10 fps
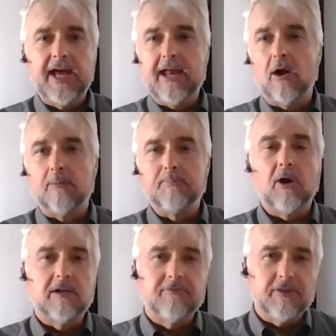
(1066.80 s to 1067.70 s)
that are
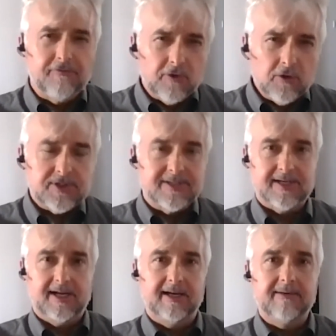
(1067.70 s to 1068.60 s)
part of the first
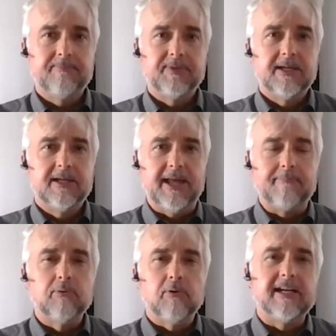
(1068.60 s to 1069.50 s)
design
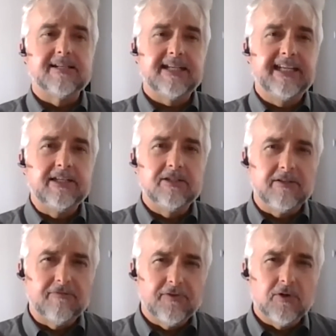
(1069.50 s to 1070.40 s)
that bring us into
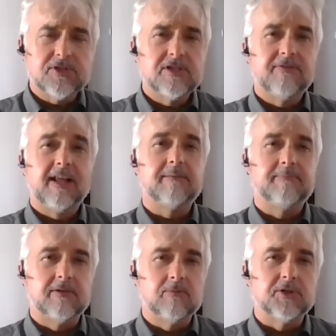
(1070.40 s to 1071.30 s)
the first
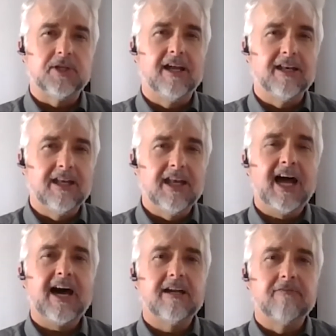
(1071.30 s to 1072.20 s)
development with a
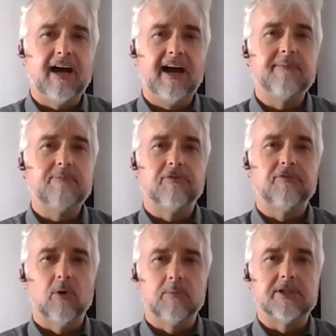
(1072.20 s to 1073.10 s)
lot of high
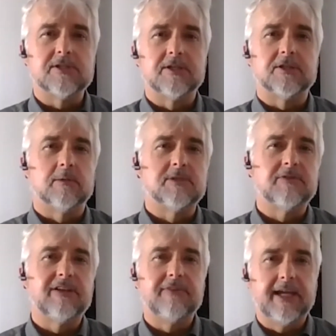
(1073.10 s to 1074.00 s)
performance in terms
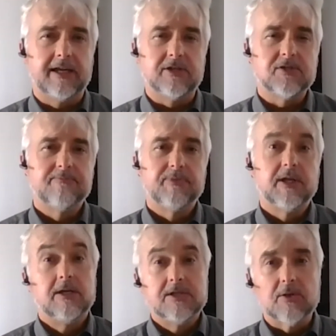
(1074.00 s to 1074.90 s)
of NVH.
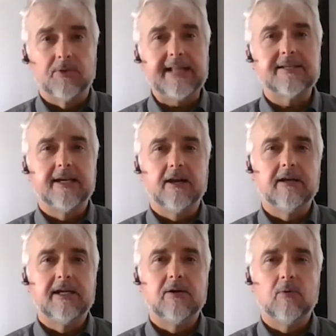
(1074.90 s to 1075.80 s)
So that's an
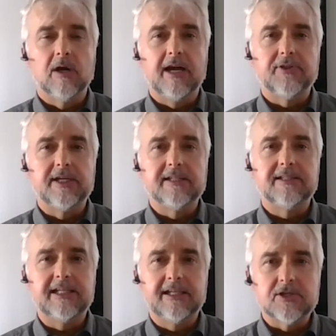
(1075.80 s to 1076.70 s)
area where I think
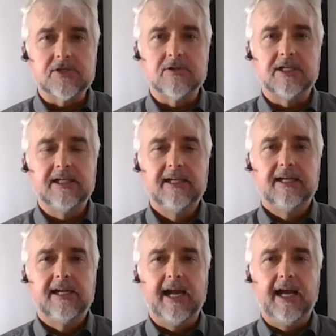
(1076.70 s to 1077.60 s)
the industry
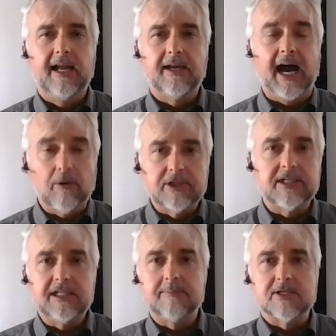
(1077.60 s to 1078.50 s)
and our
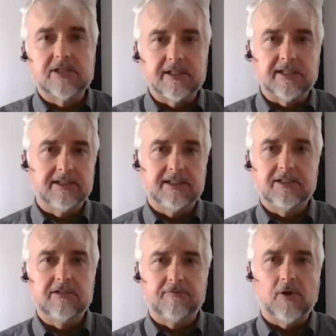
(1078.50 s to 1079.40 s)
team is going to
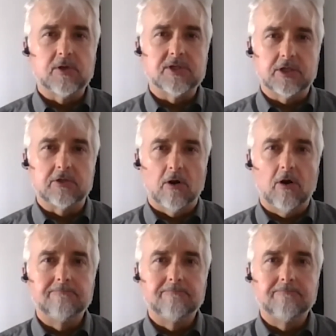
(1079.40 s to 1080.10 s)
continue to focus and